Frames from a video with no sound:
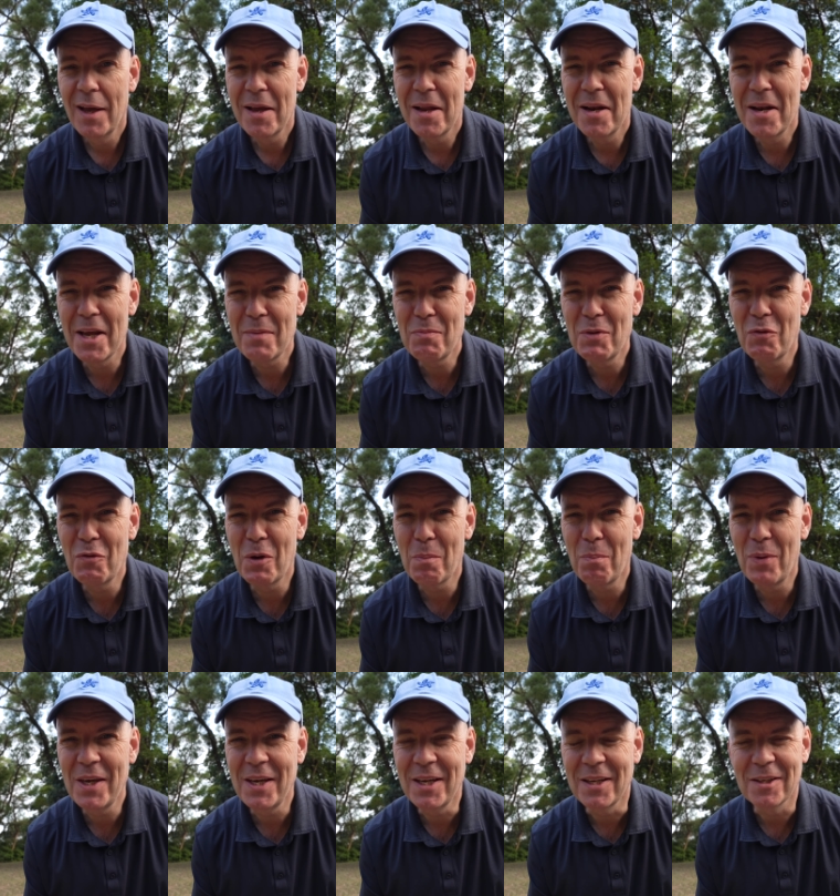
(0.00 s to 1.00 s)
Let me
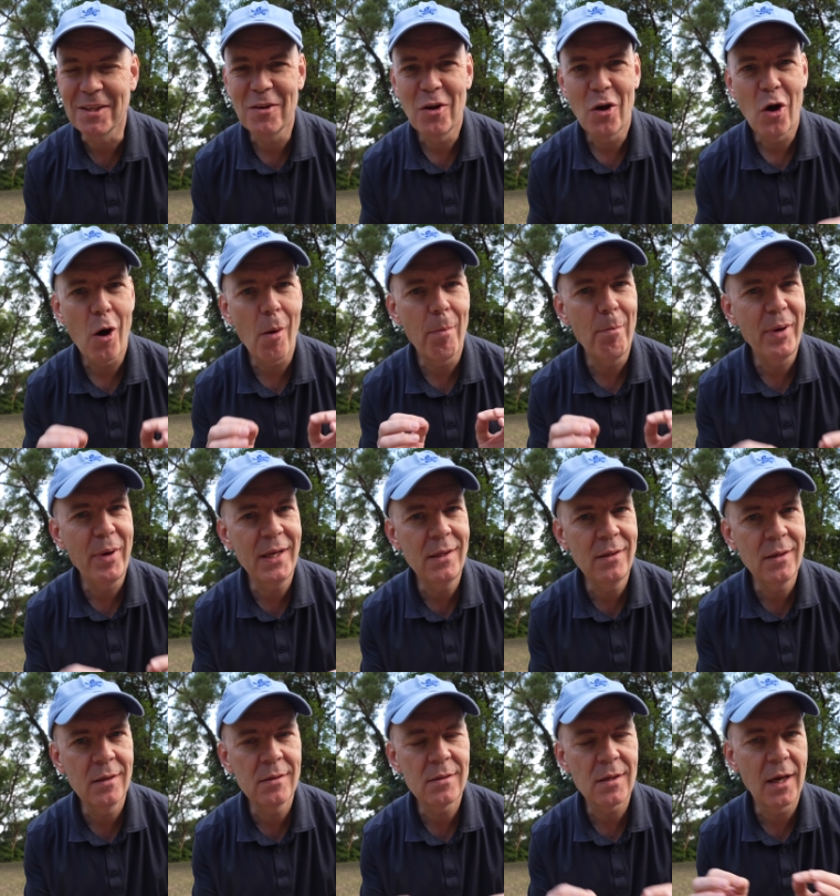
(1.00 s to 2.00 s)
repeat,
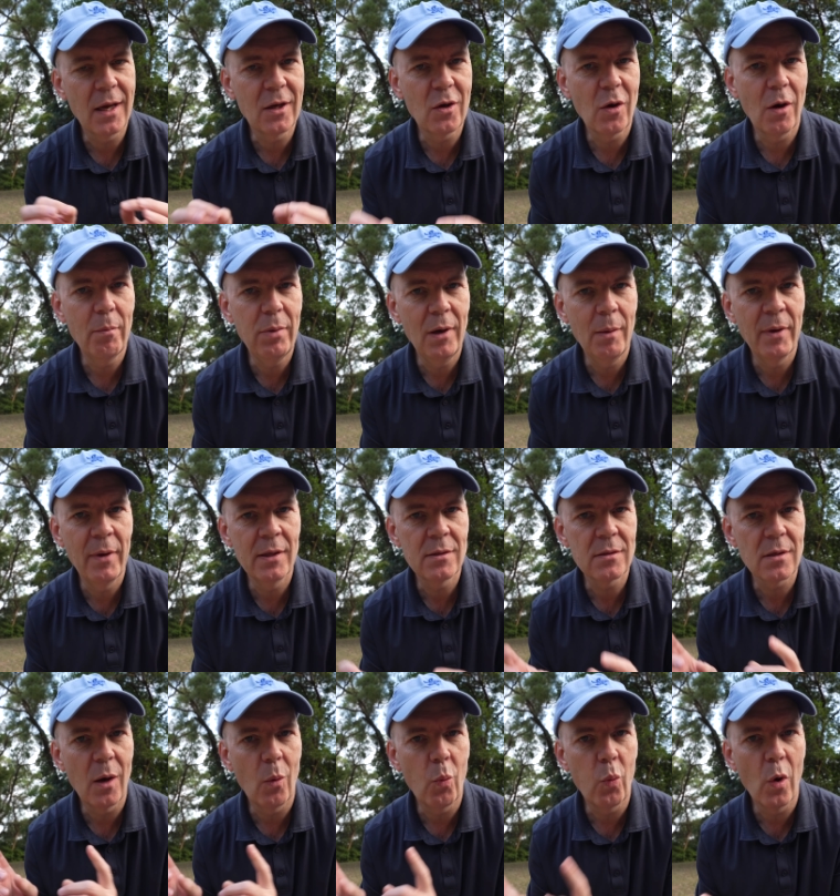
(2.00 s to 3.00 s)
opinions and compliments
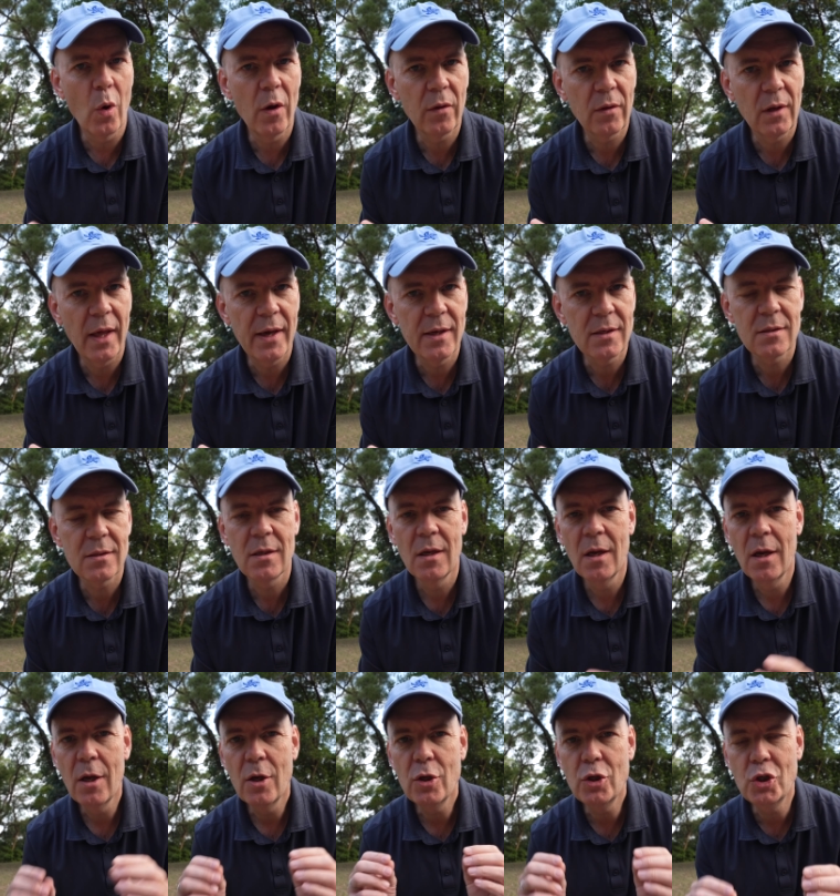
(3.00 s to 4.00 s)
are worthless.
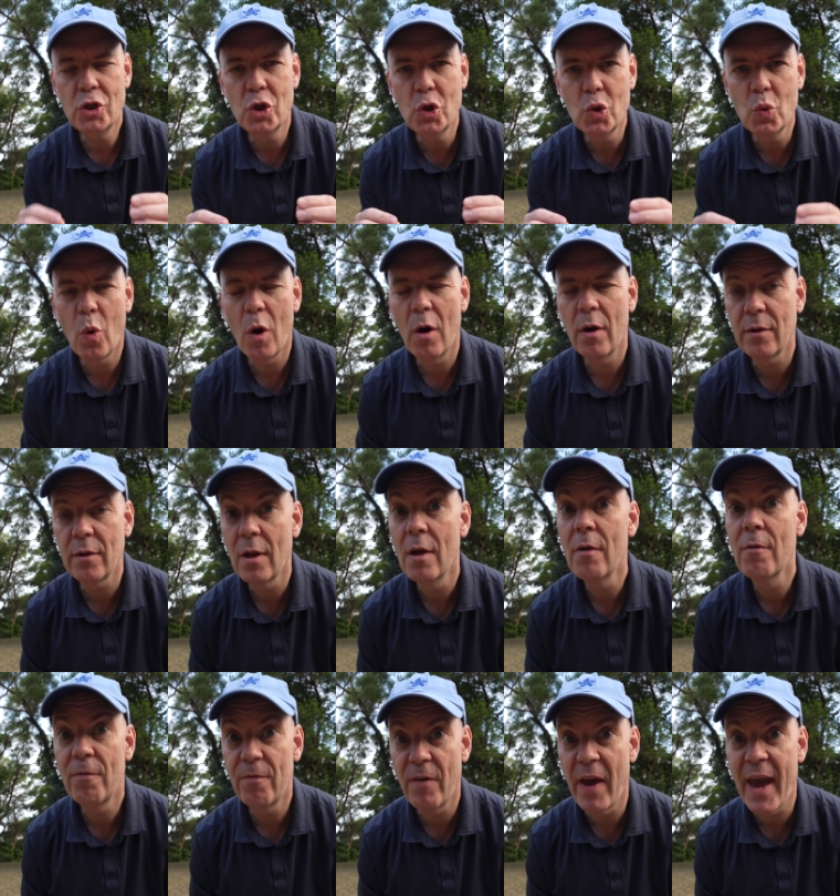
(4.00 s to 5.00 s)
You want
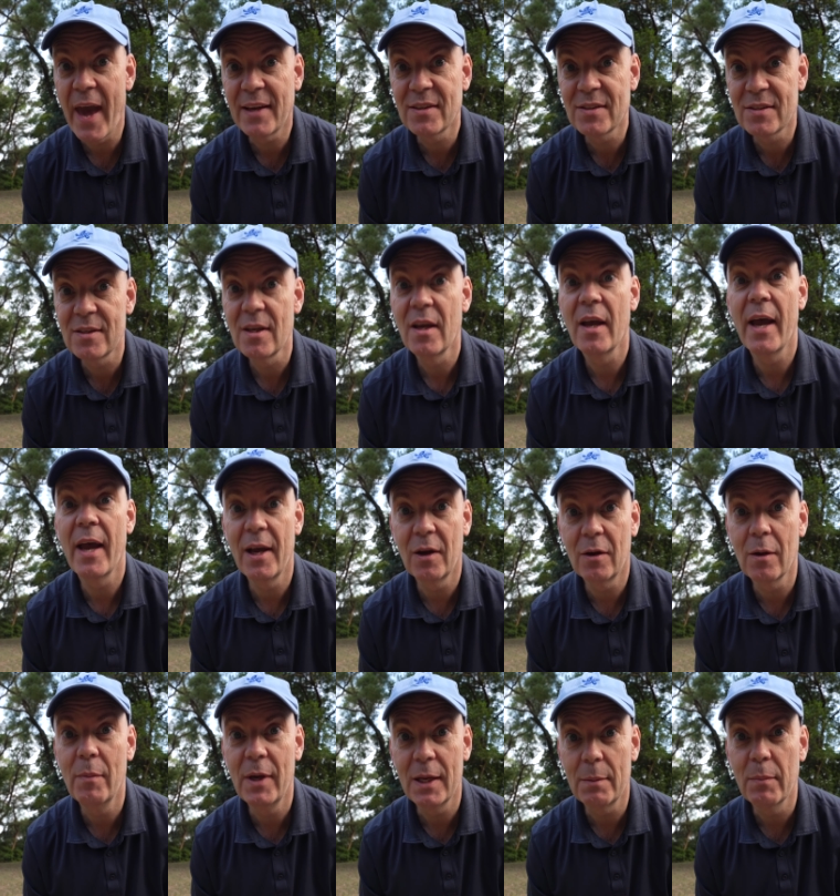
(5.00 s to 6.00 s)
facts and
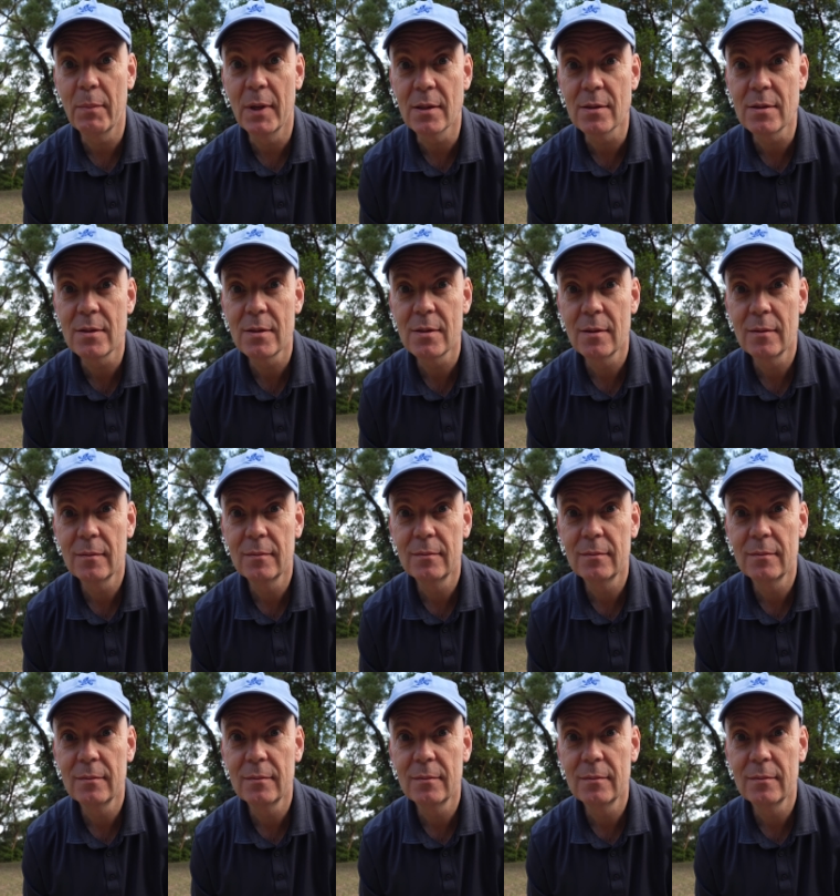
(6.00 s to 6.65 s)
commitments.